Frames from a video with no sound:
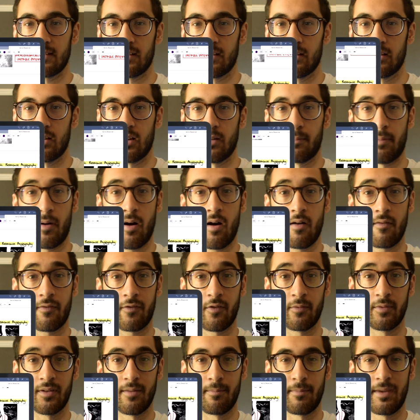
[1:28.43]
apart
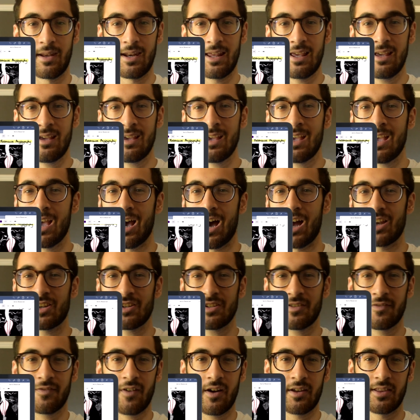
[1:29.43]
from the mini. I
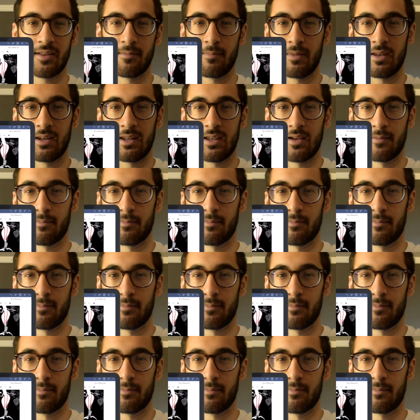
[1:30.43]
just find the mini